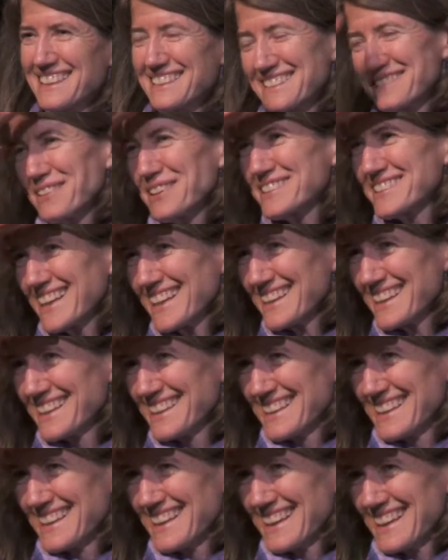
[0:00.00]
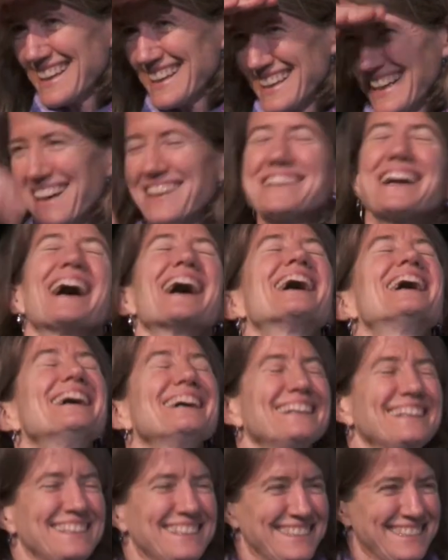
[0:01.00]
What's that? Yeah,
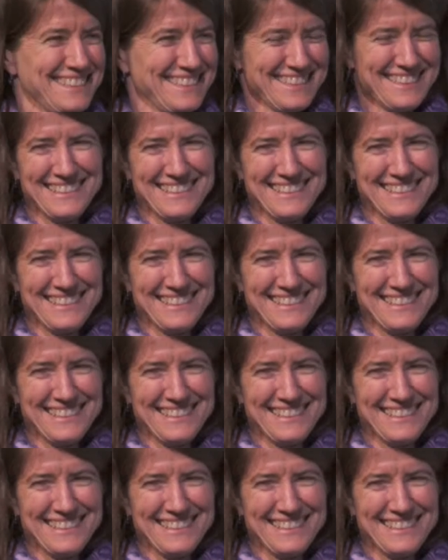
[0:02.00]
okay.